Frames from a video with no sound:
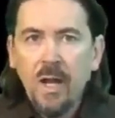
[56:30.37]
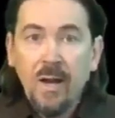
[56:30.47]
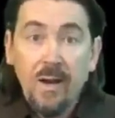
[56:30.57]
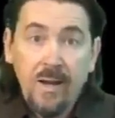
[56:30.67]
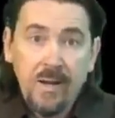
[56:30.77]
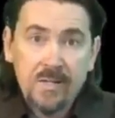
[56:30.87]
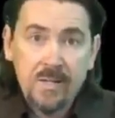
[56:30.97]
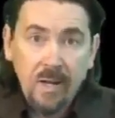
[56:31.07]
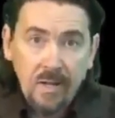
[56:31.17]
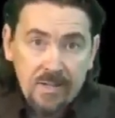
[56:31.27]
I
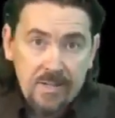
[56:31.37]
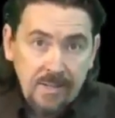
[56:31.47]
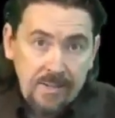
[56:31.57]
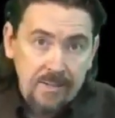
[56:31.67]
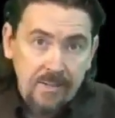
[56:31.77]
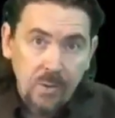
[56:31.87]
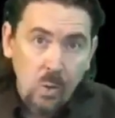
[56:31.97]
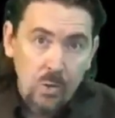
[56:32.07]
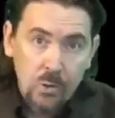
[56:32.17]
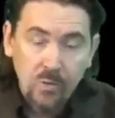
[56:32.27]
accidentally deleted the
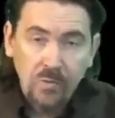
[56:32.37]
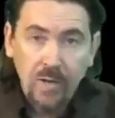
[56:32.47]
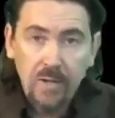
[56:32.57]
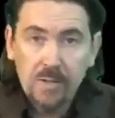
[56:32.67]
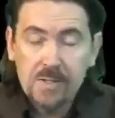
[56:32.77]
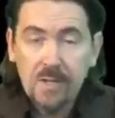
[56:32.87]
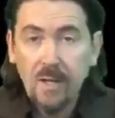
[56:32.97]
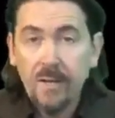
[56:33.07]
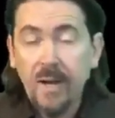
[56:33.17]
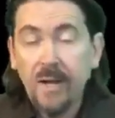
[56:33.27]
audio files
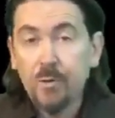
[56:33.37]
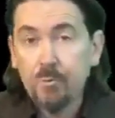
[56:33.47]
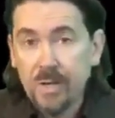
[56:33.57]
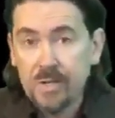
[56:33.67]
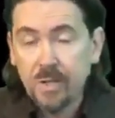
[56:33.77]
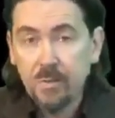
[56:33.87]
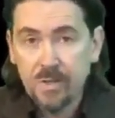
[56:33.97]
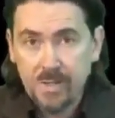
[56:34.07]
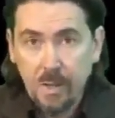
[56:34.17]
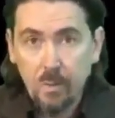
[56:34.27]
and I had to rescue the
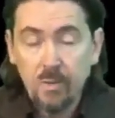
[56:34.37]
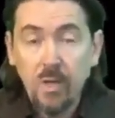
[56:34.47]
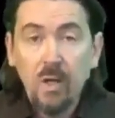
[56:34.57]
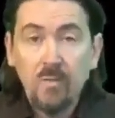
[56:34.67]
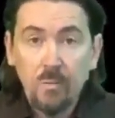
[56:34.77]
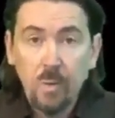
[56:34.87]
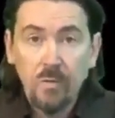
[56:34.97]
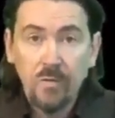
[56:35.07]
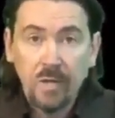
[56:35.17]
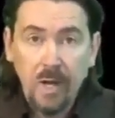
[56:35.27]
sound from one
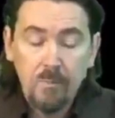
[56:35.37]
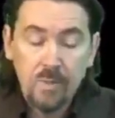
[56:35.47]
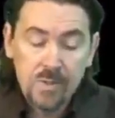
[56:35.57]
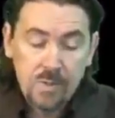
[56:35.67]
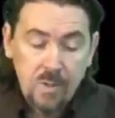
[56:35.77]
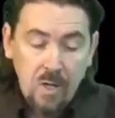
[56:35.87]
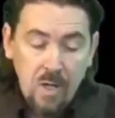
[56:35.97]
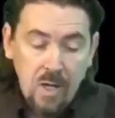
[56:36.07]
of the cameras.